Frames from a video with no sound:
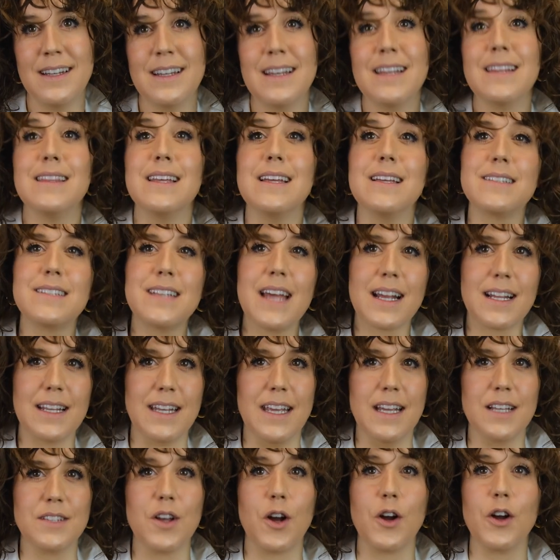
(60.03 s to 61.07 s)
These
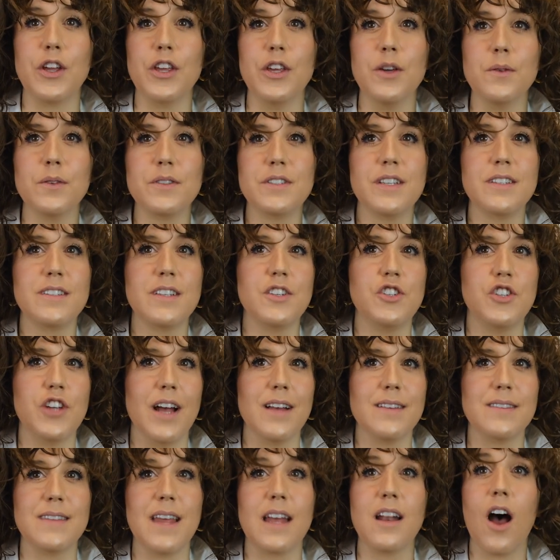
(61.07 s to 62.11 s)
techniques are used to
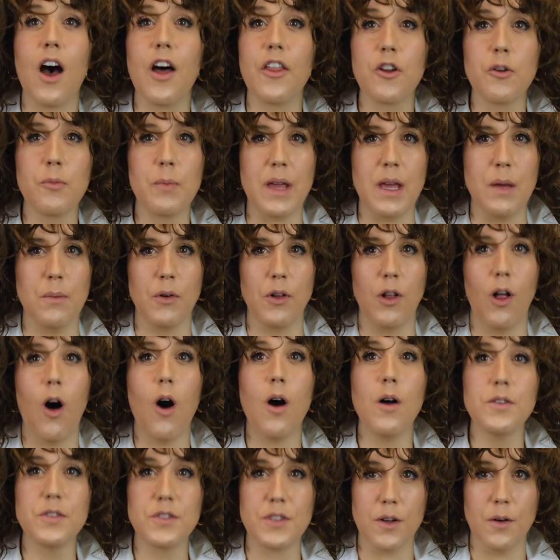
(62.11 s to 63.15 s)
suggest that other people
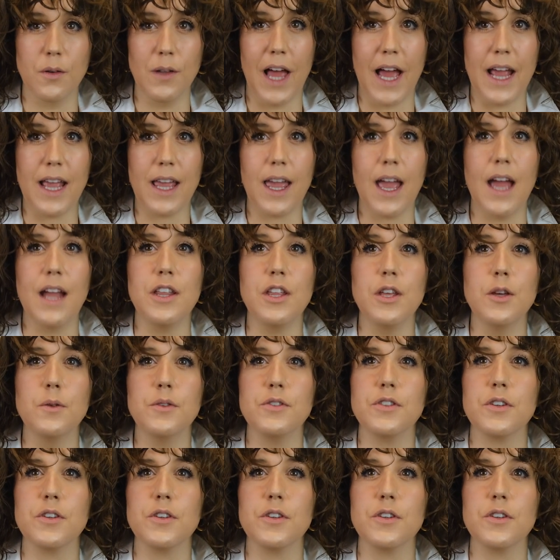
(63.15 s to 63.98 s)
also like and use